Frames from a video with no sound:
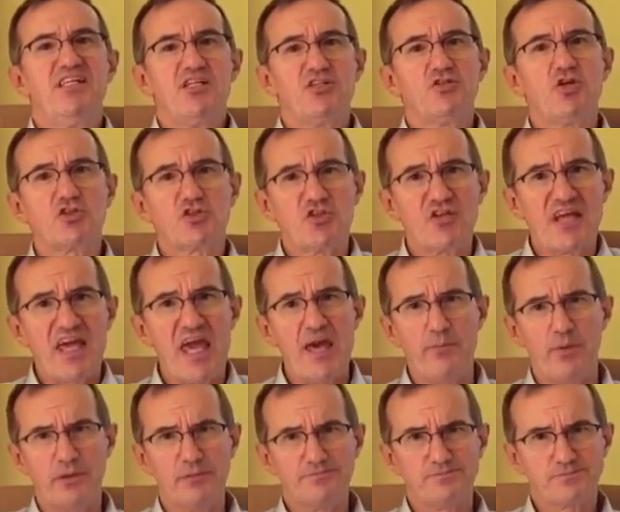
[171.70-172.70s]
Dr.
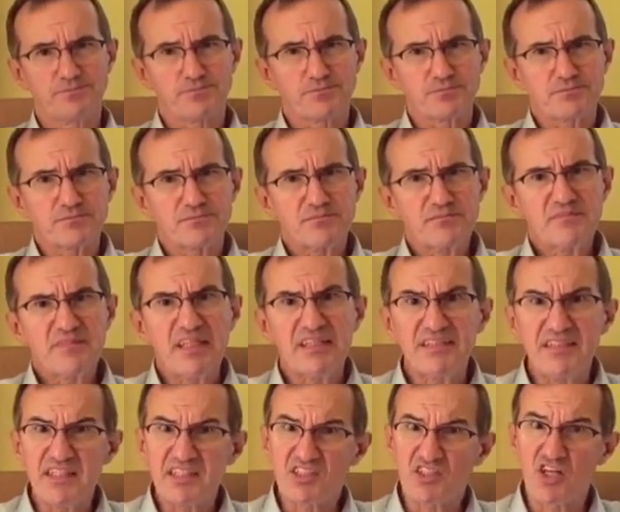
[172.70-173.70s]
Gable
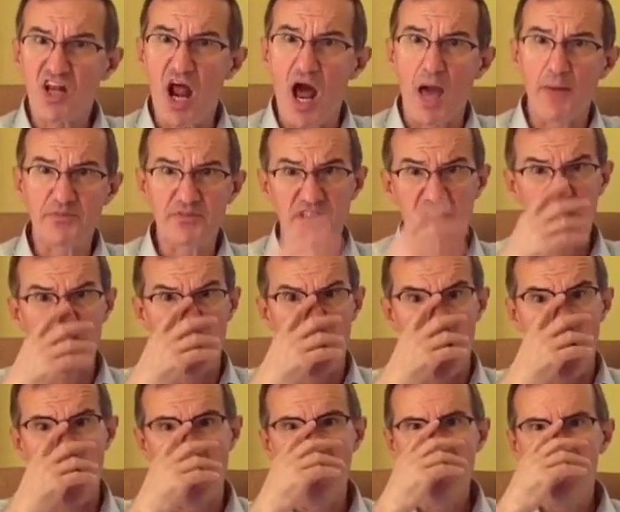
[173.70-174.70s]
describes there
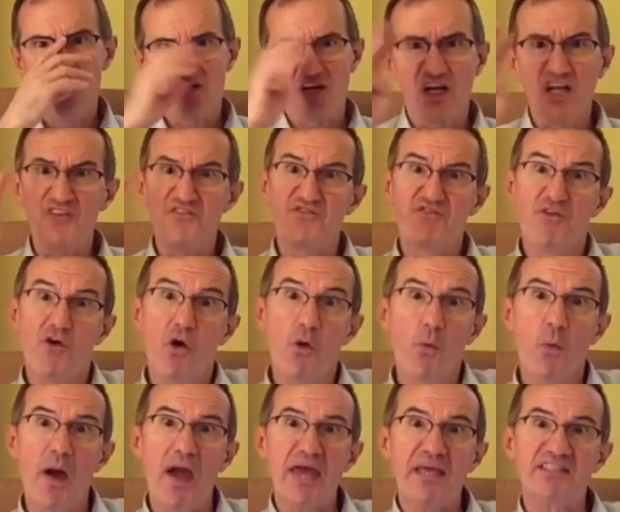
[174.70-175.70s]
are really 4
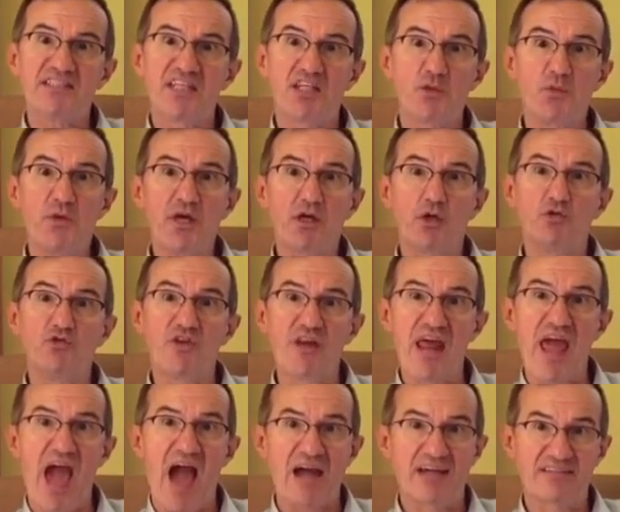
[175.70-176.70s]
ways that we could
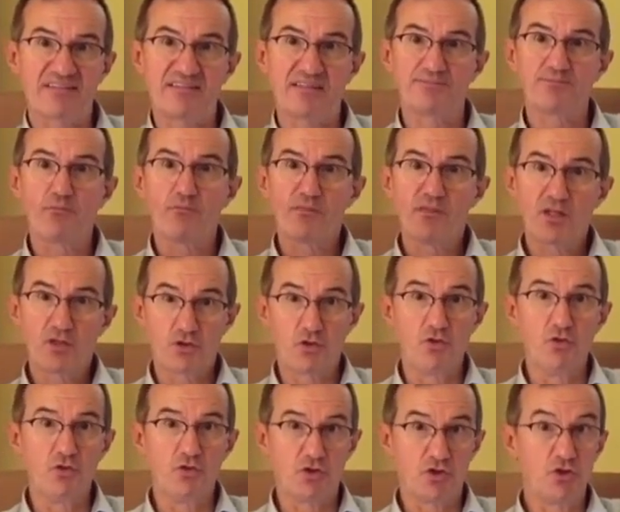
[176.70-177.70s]
react
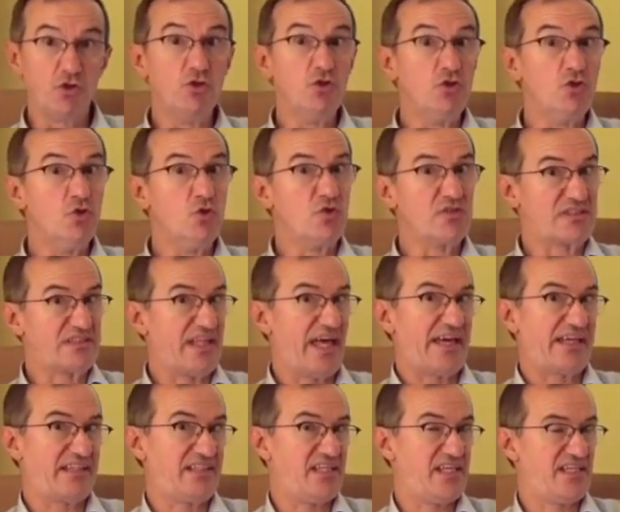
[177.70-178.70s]
to news
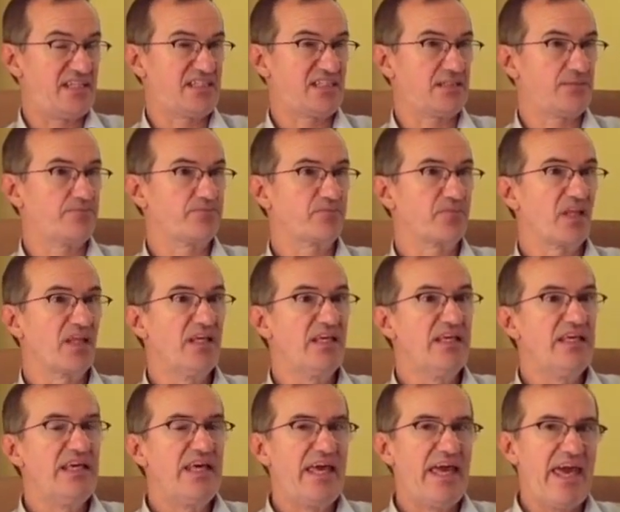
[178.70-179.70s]
like this.
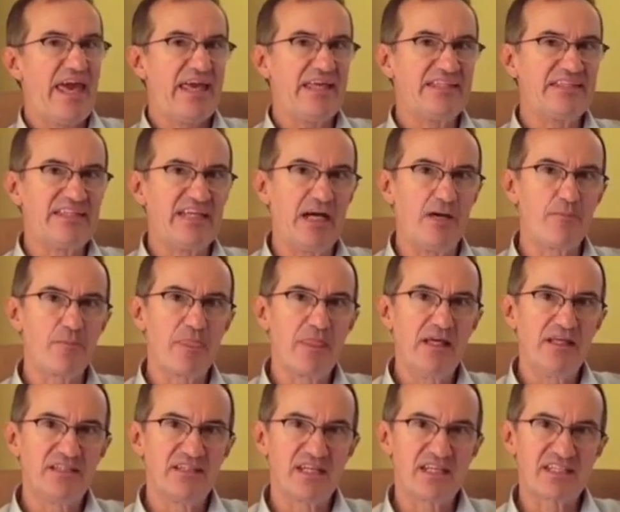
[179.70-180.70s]
And there
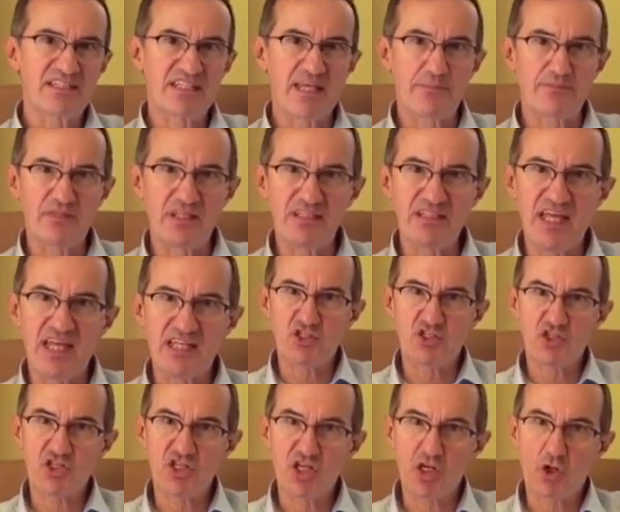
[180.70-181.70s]
is something
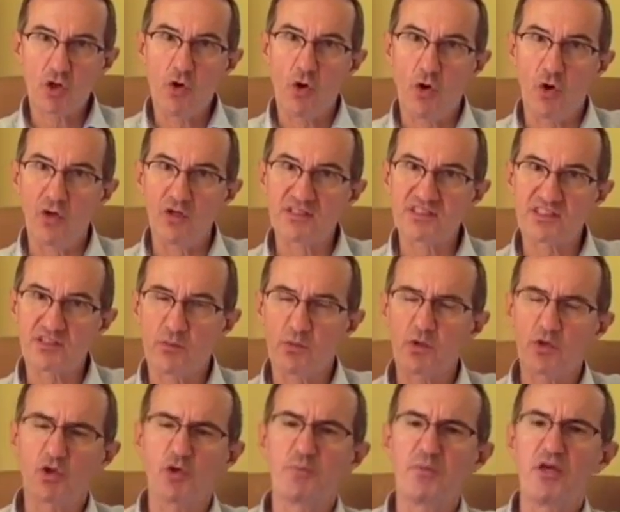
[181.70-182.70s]
she calls,
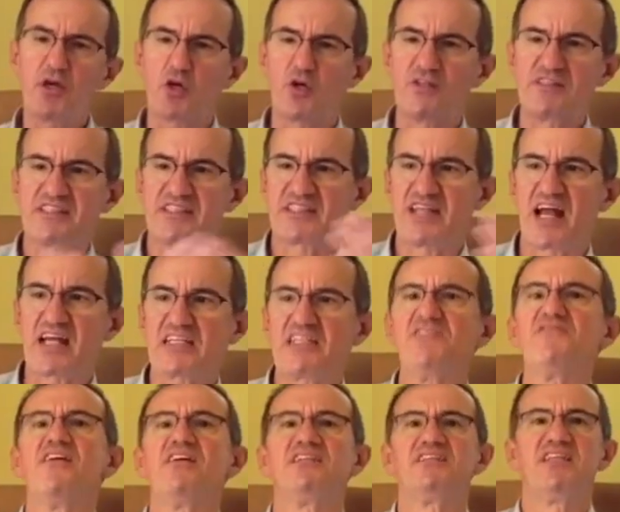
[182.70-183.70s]
it could be
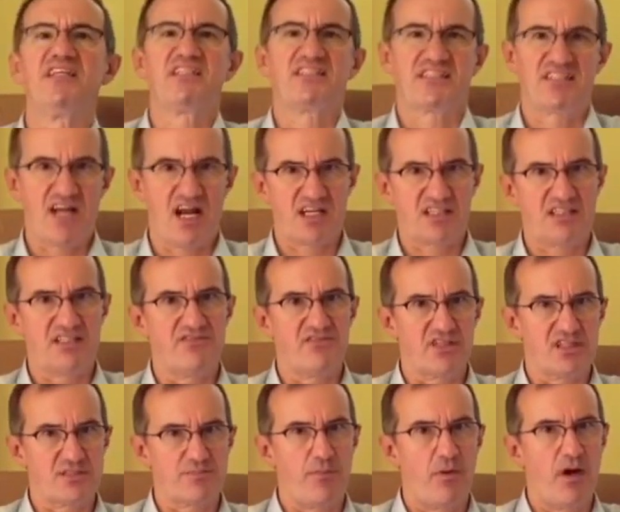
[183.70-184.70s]
constructive and destructive
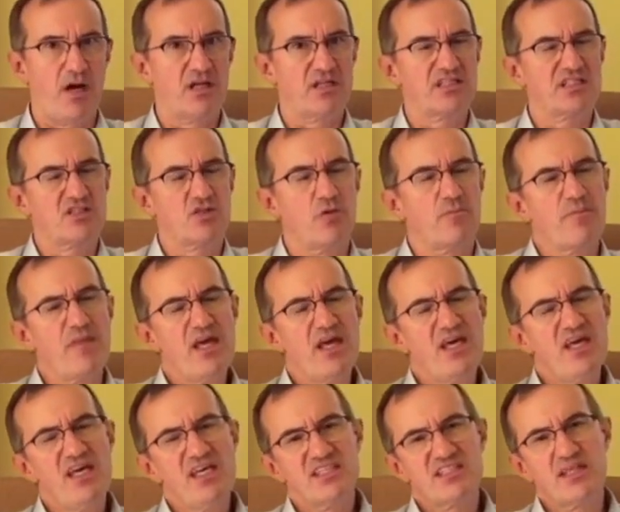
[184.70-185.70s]
response. So
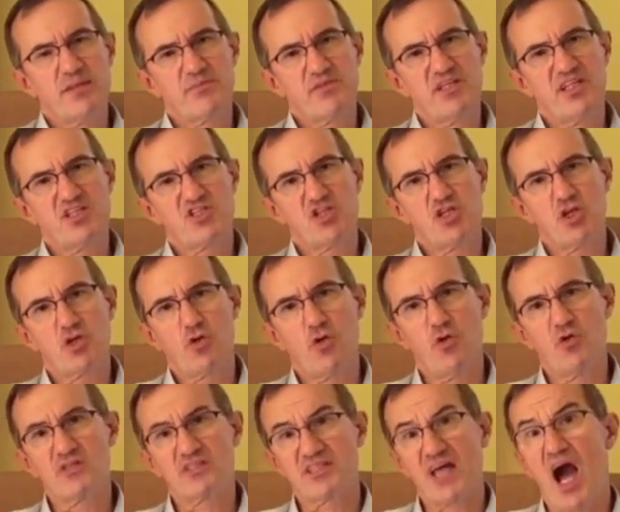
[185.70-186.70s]
something that she
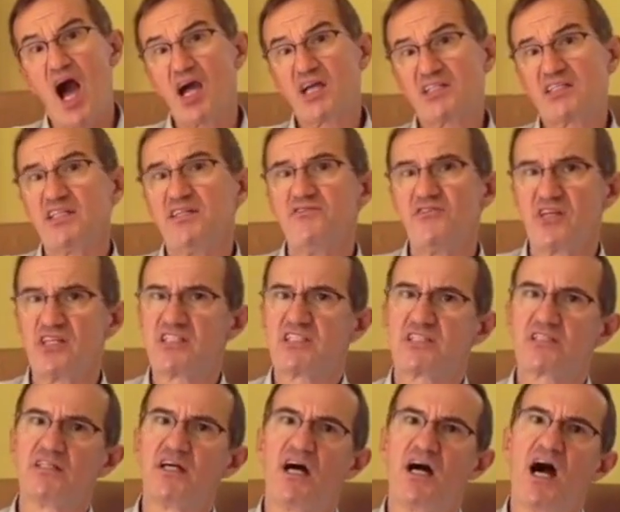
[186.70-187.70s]
calls active
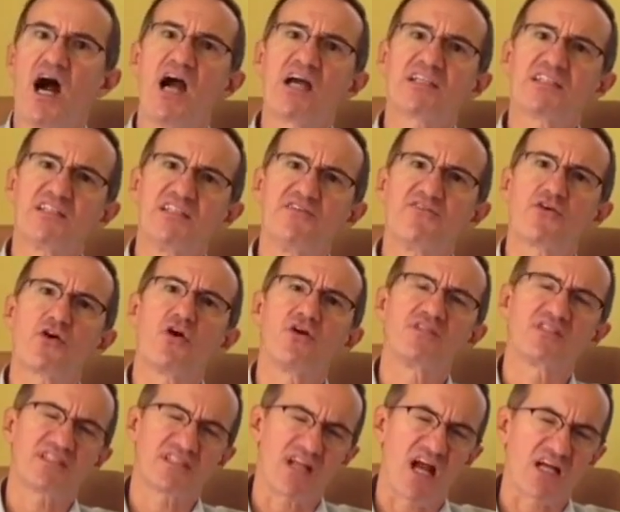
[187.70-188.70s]

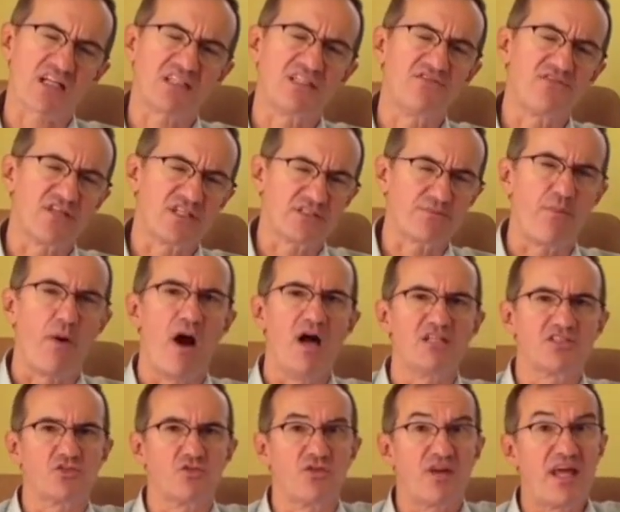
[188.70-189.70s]
constructive
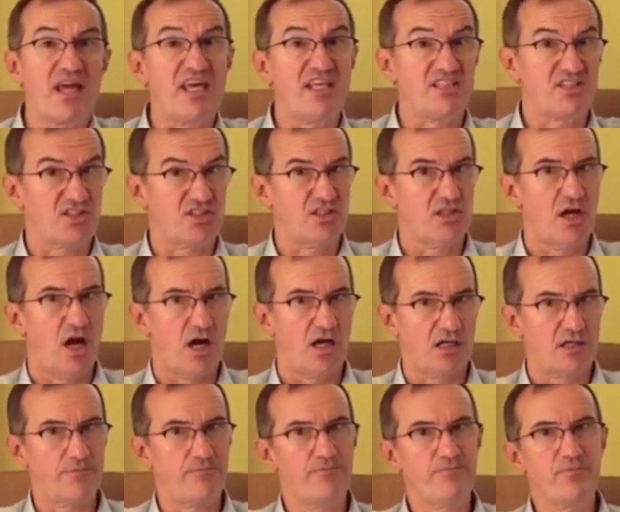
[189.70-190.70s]
response, or
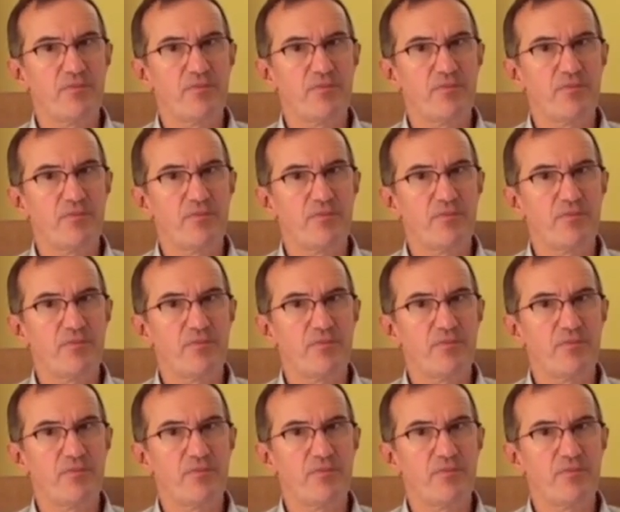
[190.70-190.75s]
ACR.